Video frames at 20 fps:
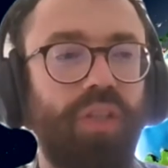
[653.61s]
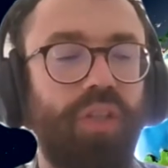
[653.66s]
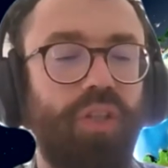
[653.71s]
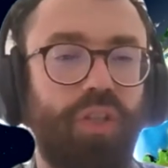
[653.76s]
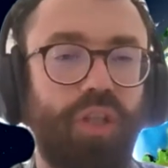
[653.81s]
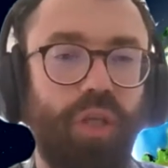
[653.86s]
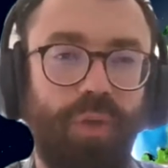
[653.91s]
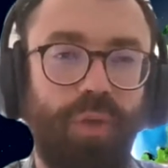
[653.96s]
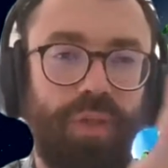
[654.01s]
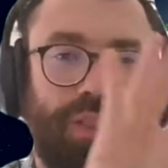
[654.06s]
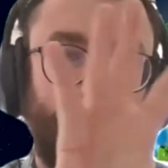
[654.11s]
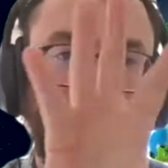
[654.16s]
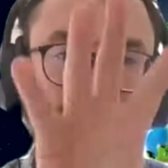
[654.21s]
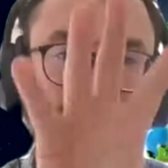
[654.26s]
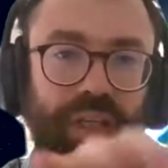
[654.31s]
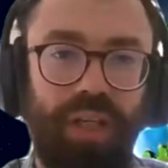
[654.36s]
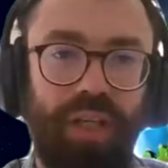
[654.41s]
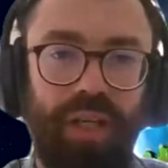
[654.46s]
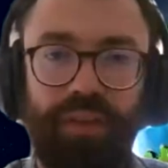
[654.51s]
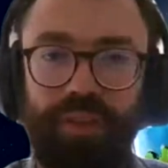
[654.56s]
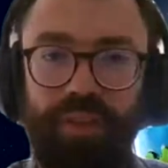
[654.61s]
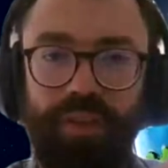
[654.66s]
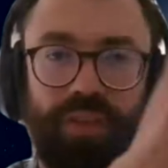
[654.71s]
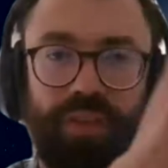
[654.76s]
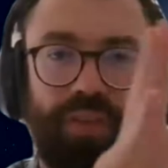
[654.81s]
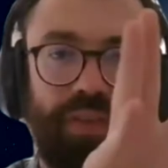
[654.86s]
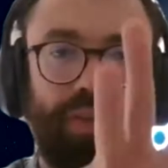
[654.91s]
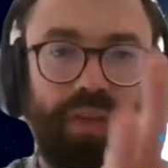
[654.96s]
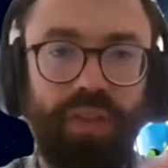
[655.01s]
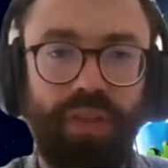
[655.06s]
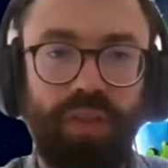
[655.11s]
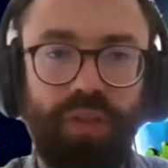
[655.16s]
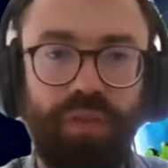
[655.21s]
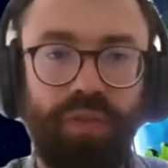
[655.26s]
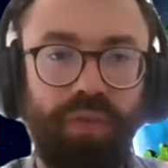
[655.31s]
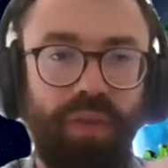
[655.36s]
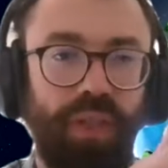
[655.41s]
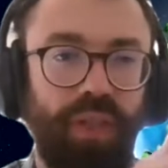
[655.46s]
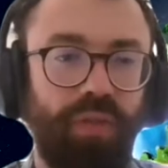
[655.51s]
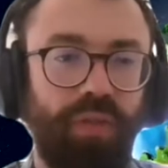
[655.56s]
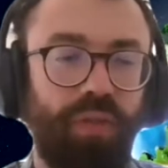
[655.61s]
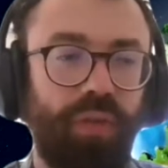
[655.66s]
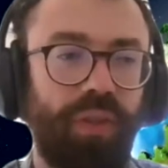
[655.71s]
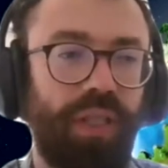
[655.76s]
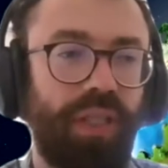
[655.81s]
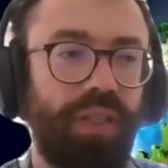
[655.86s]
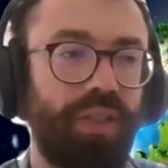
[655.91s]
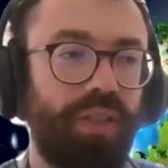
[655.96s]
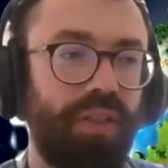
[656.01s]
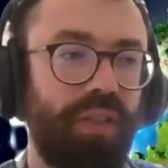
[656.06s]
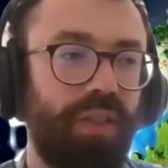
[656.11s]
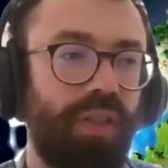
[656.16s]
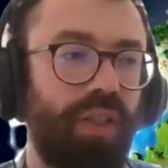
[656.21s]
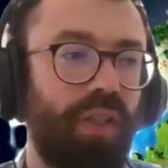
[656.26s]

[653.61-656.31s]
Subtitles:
showing the entire system that you created.